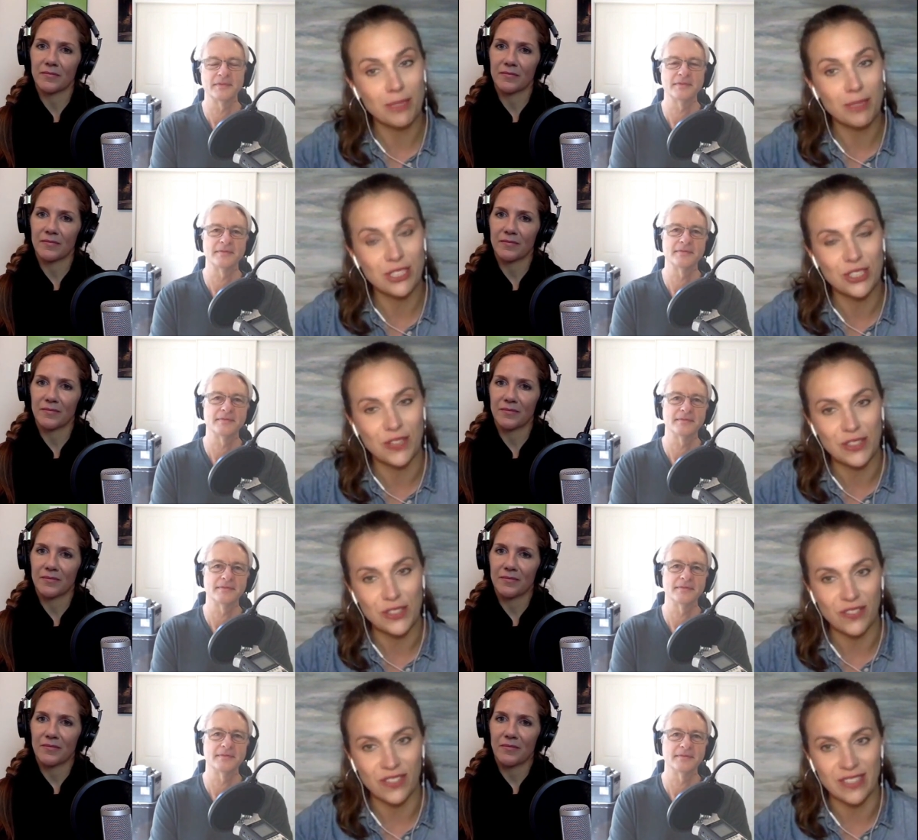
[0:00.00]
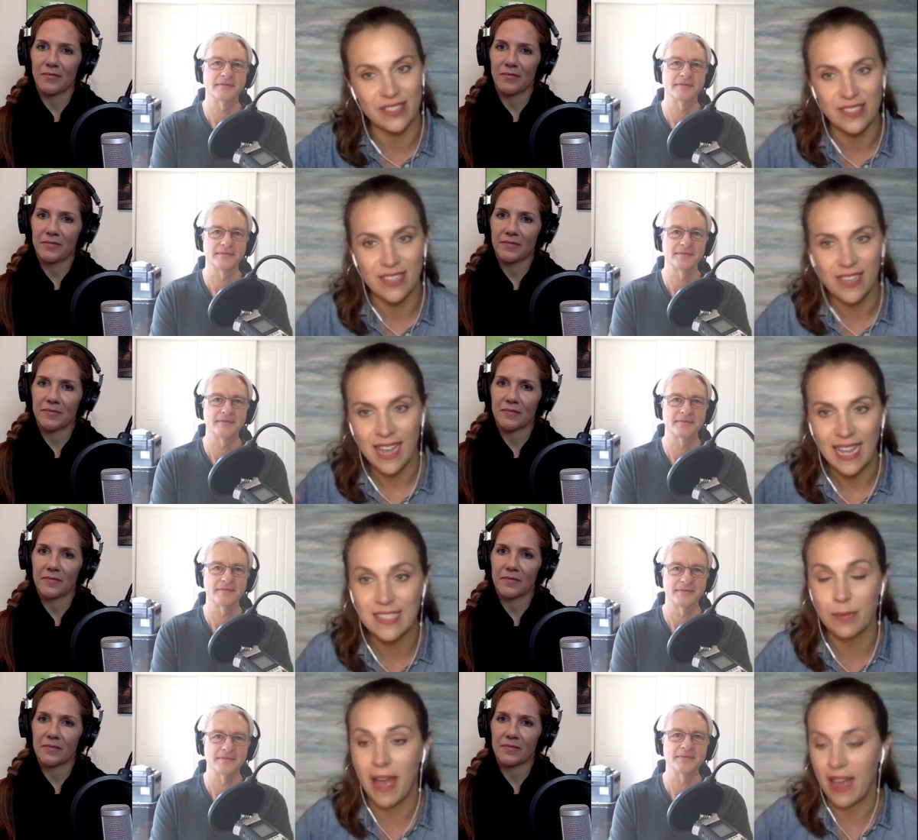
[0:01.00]
Speaker 1: competition on the surface,
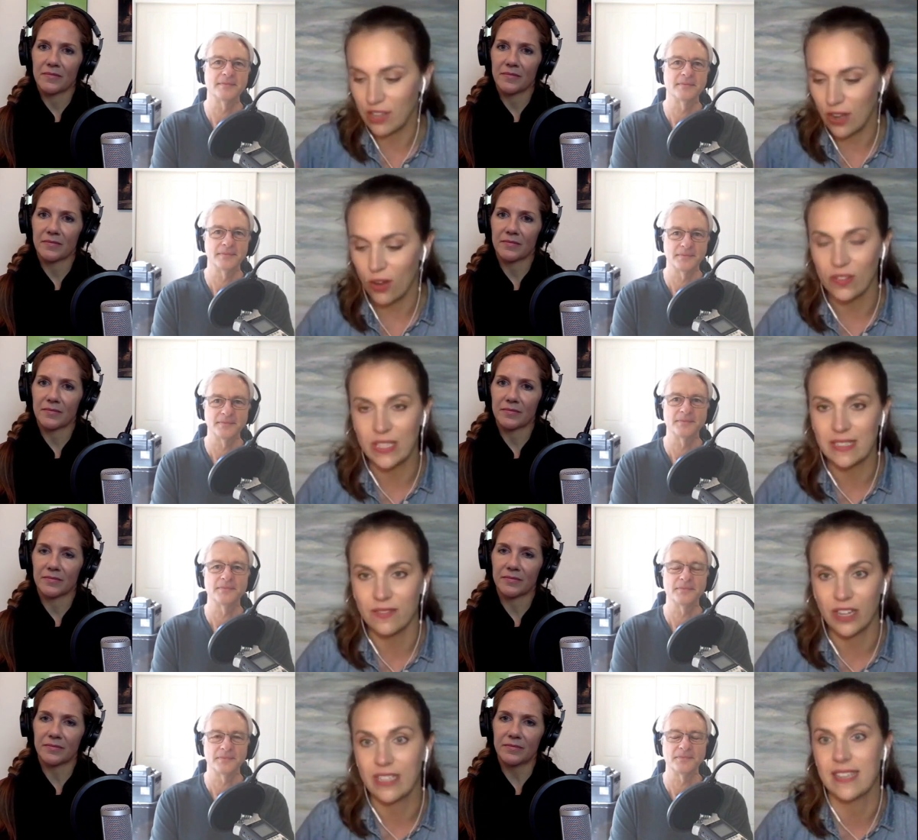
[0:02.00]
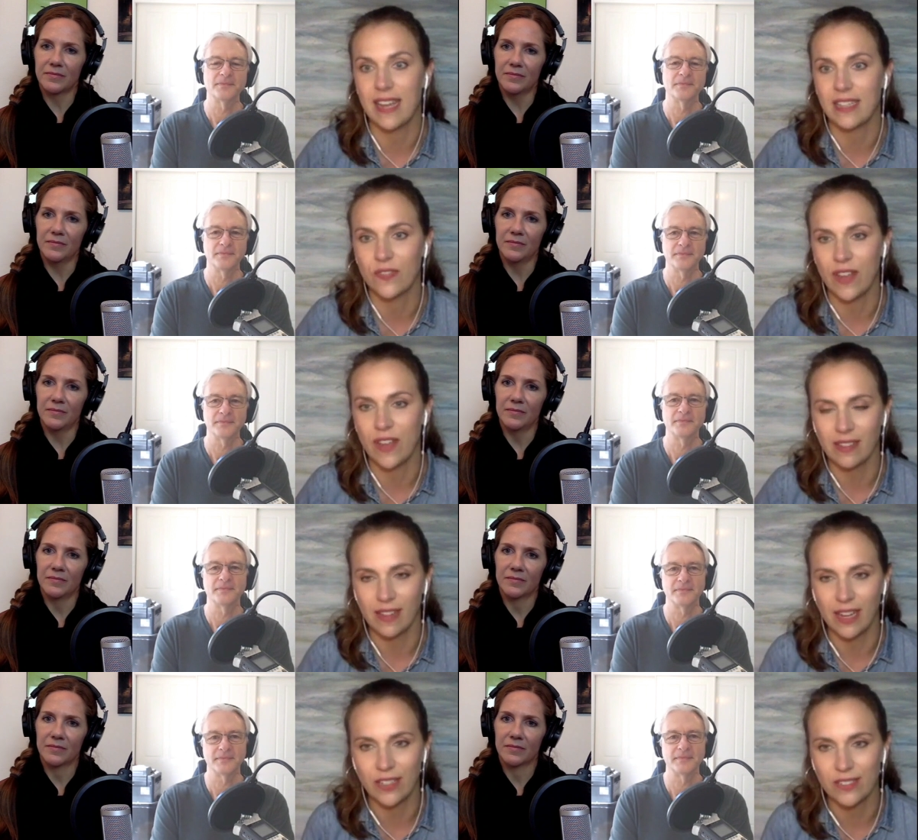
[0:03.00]
ends up having all these very satisfying
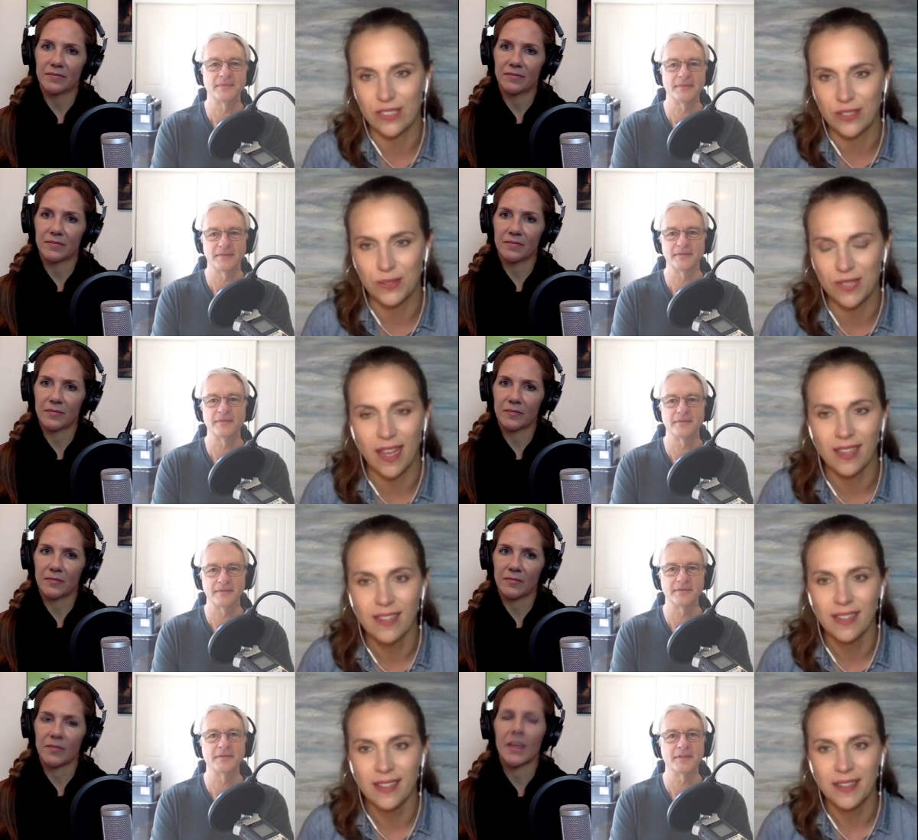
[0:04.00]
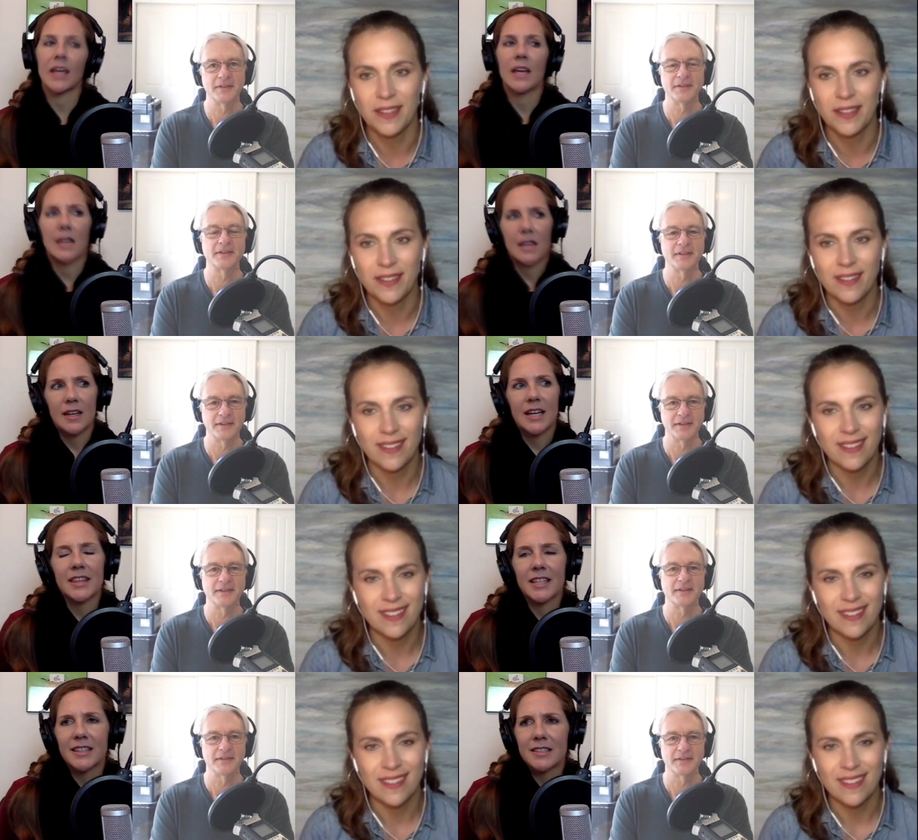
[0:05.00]
layers, as you say.
Speaker 2: I
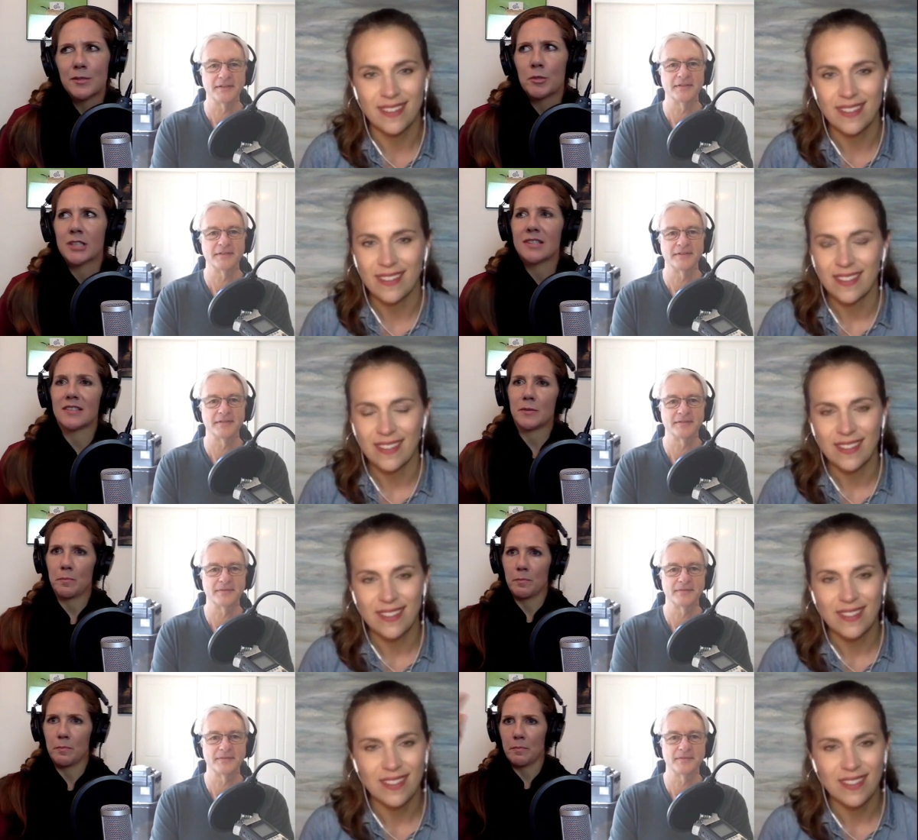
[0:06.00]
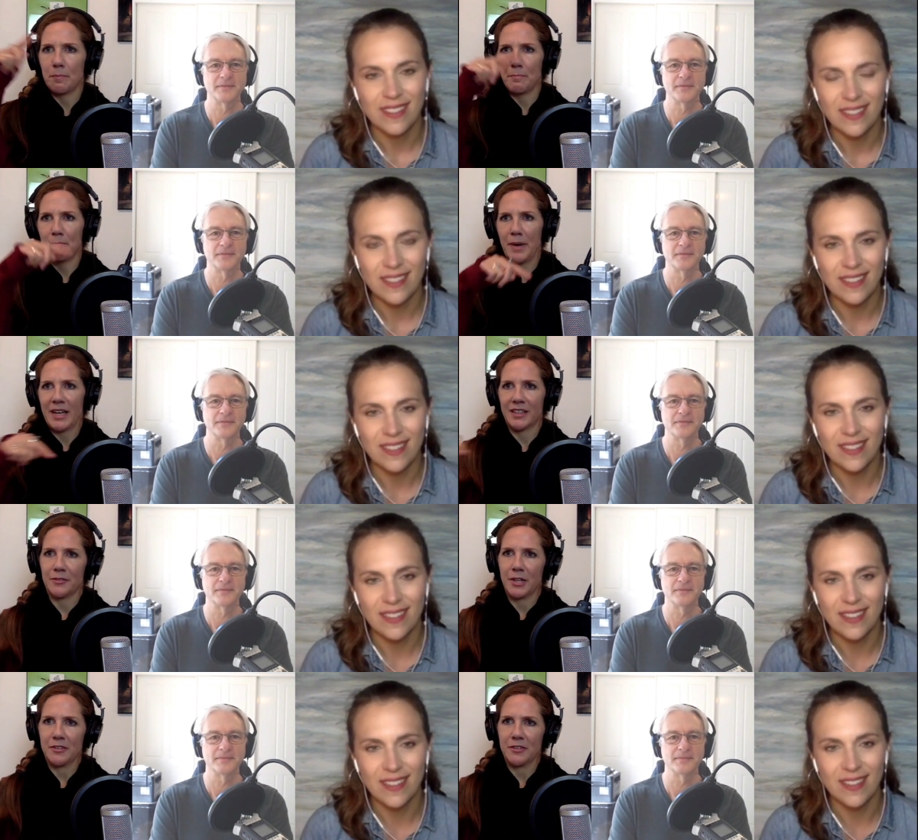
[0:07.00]
think this brings us back
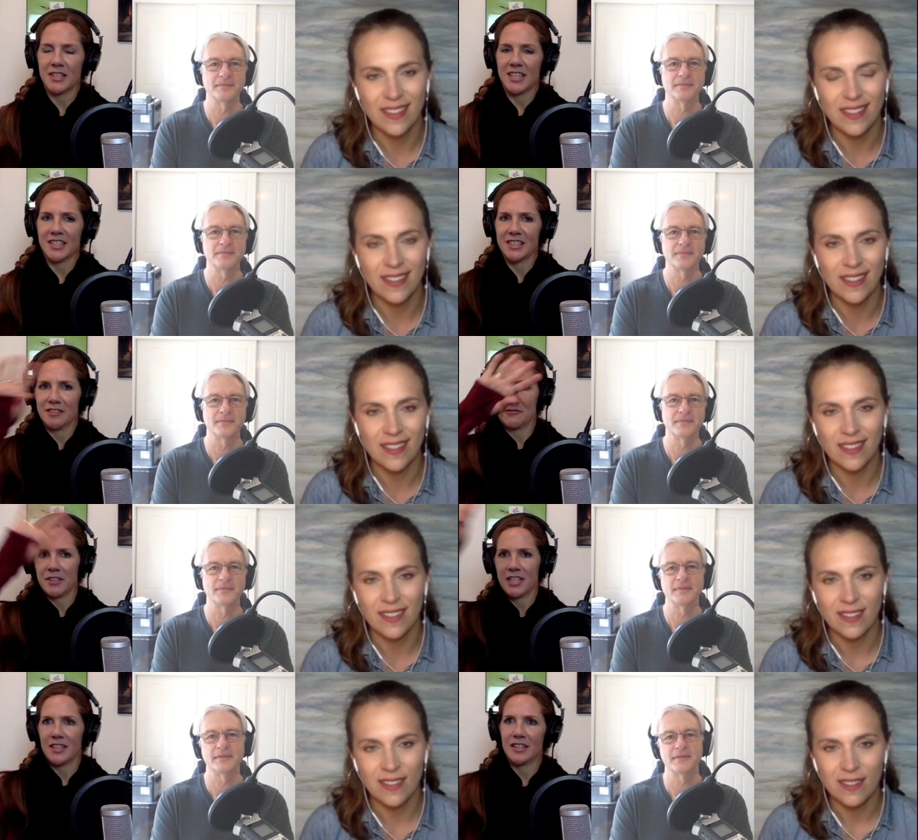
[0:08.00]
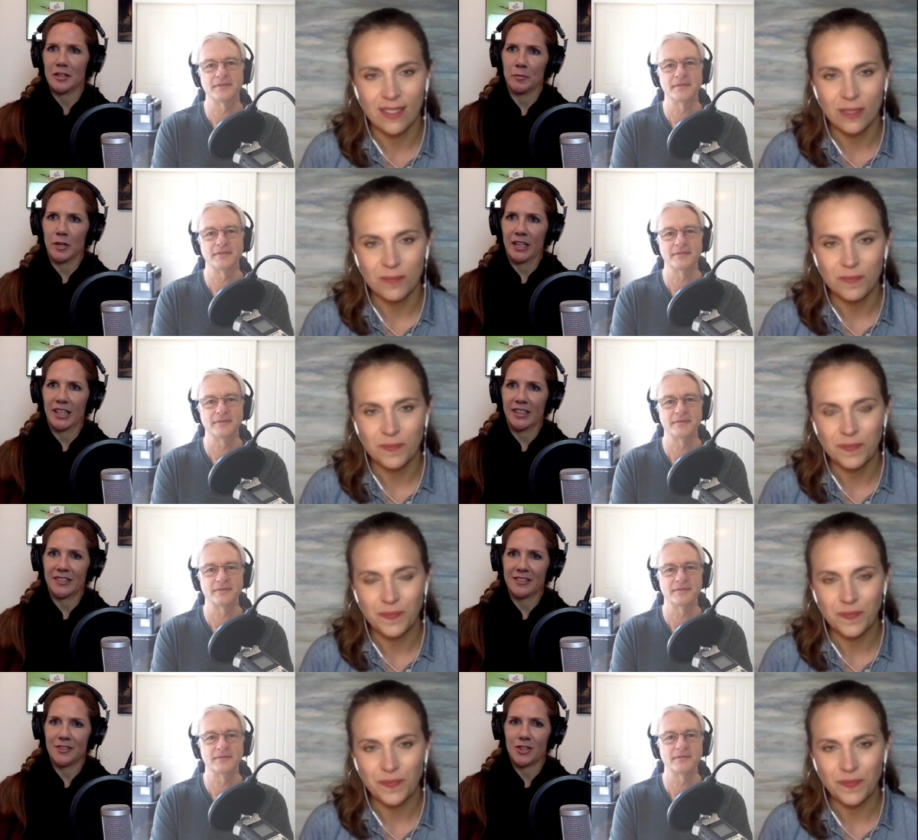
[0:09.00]
around to the idea of the
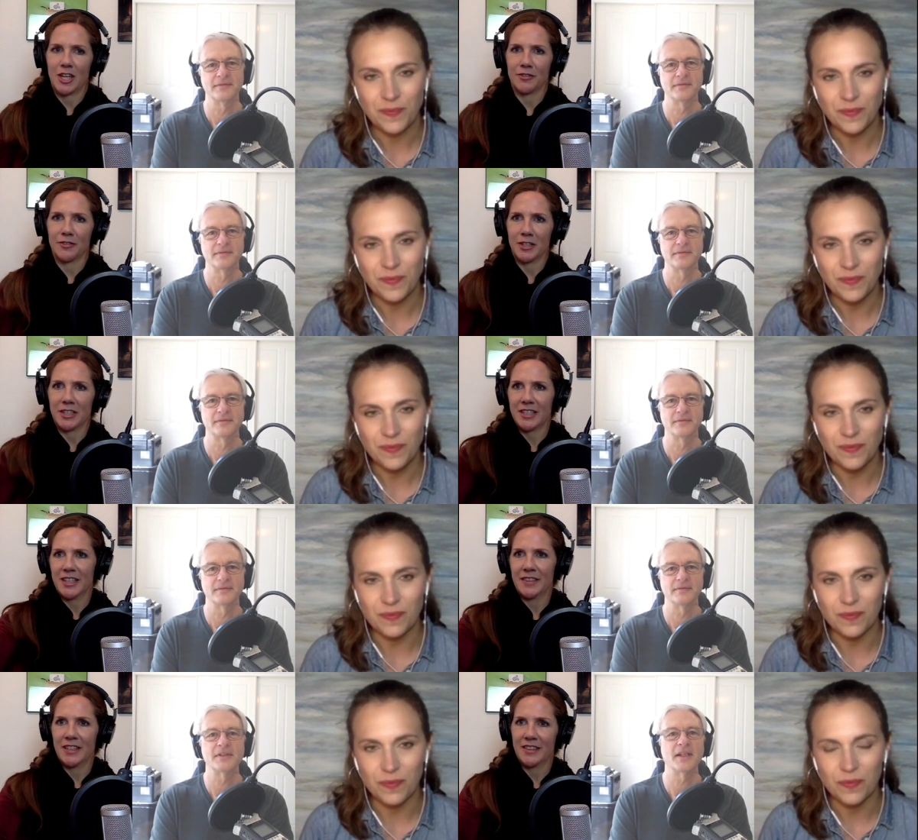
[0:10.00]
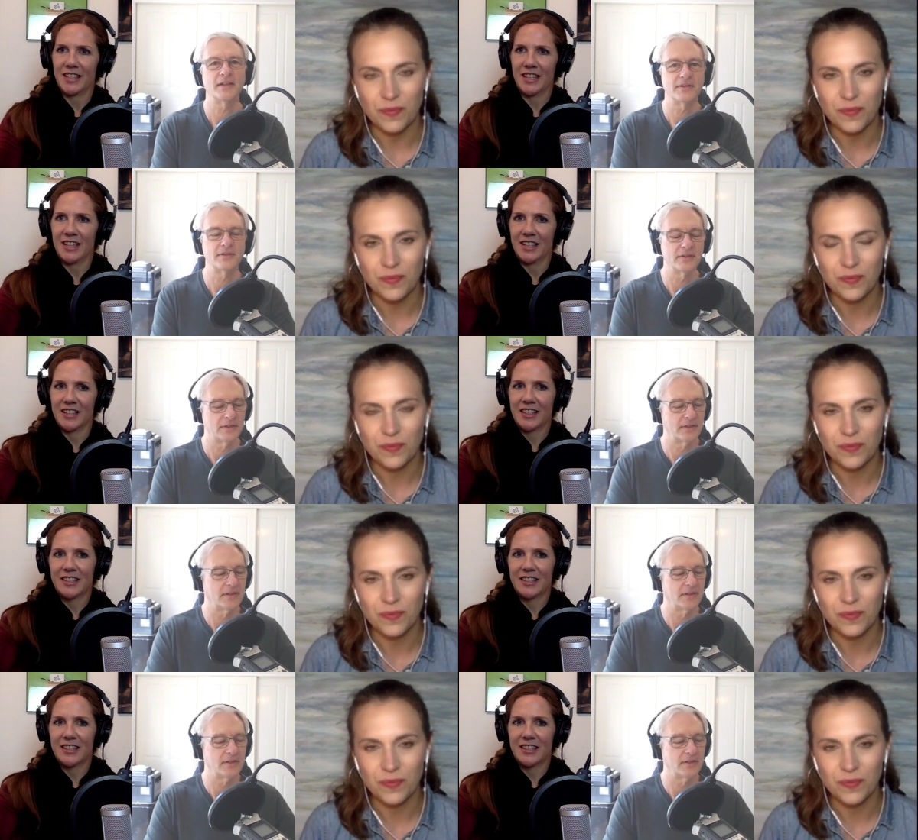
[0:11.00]
umbrella genre and then the